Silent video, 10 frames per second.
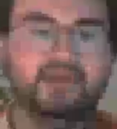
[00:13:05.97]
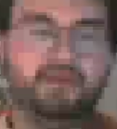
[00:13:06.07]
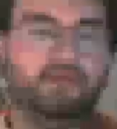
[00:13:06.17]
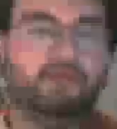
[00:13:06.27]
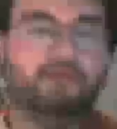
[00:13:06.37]

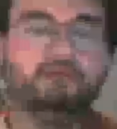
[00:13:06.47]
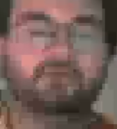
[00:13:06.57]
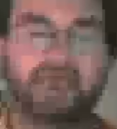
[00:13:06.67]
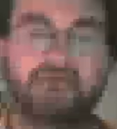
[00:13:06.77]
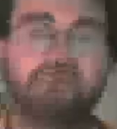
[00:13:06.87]
but one where
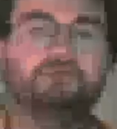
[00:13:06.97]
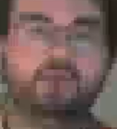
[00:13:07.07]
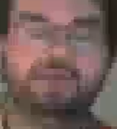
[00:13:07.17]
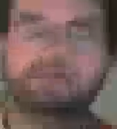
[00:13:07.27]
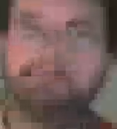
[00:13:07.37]

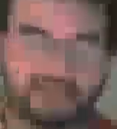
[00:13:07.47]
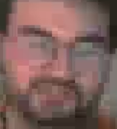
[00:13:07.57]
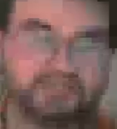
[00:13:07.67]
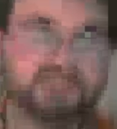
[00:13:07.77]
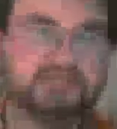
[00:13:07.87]
everyone
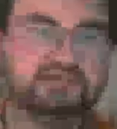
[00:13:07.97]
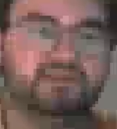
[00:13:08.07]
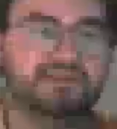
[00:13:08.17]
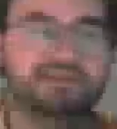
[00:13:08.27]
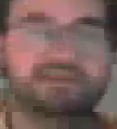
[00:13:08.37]
pitched in
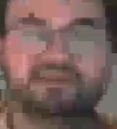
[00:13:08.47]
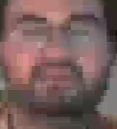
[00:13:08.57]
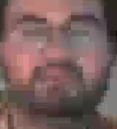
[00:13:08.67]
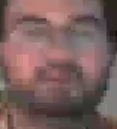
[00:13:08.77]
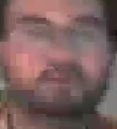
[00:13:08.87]
and did their
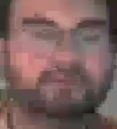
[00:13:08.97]
part.